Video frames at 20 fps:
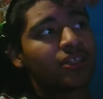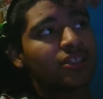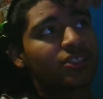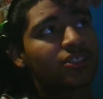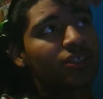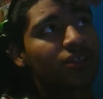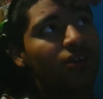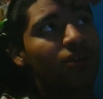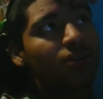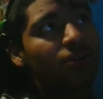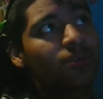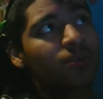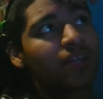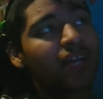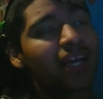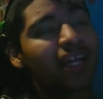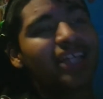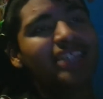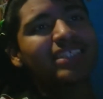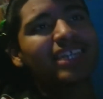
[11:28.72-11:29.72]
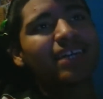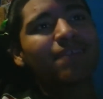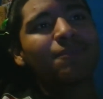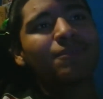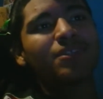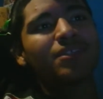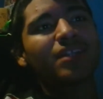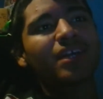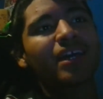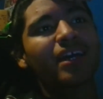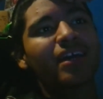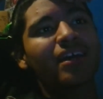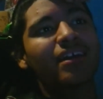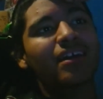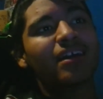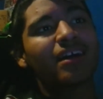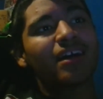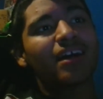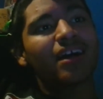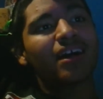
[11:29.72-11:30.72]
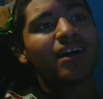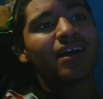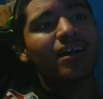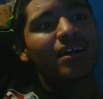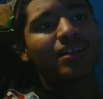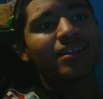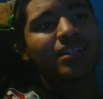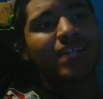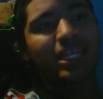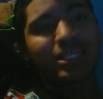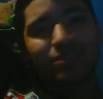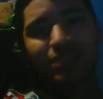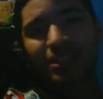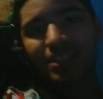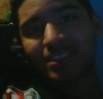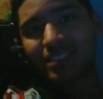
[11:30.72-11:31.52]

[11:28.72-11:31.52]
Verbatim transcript: So yeah, that's not it for today. Uh, that's where the